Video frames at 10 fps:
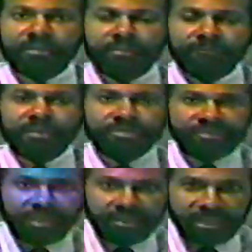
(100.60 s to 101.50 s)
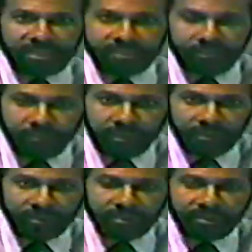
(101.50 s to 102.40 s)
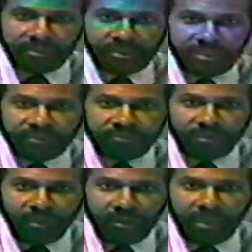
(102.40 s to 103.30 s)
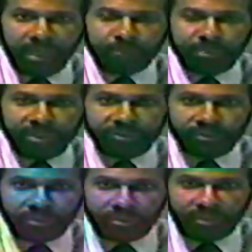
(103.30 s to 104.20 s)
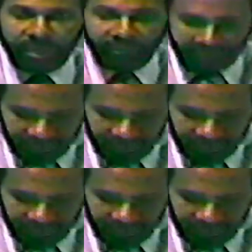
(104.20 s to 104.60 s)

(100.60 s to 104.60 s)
the first thing you need to do here is draw a picture of the